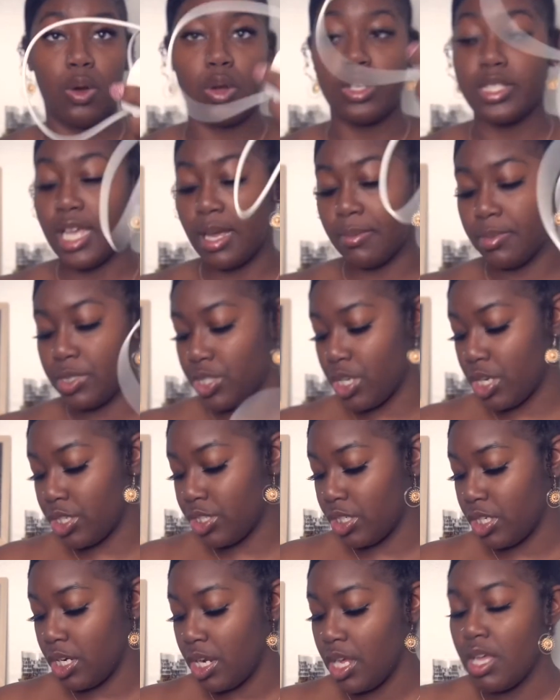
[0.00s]
or tablet
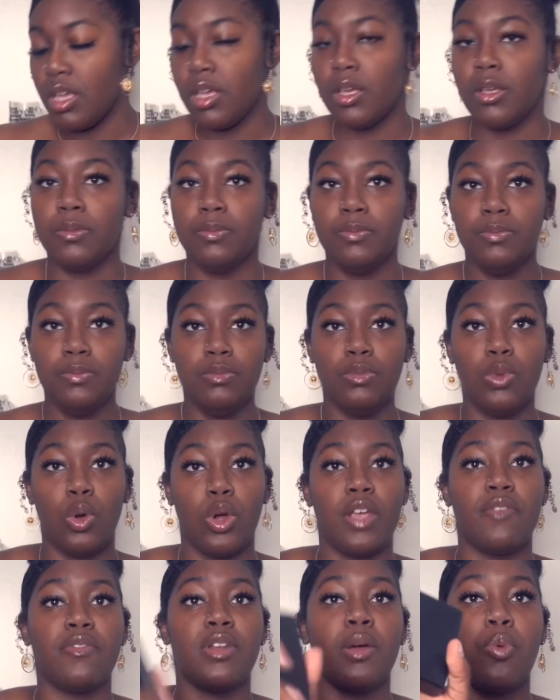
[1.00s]
charger, or
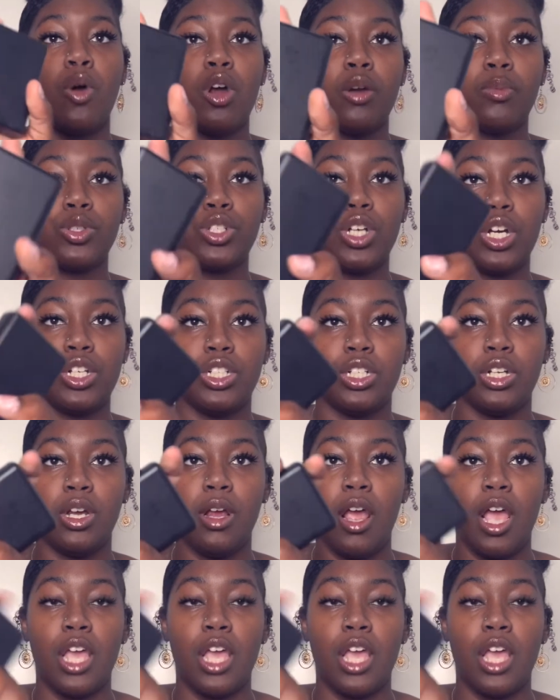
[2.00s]
even a portable charger.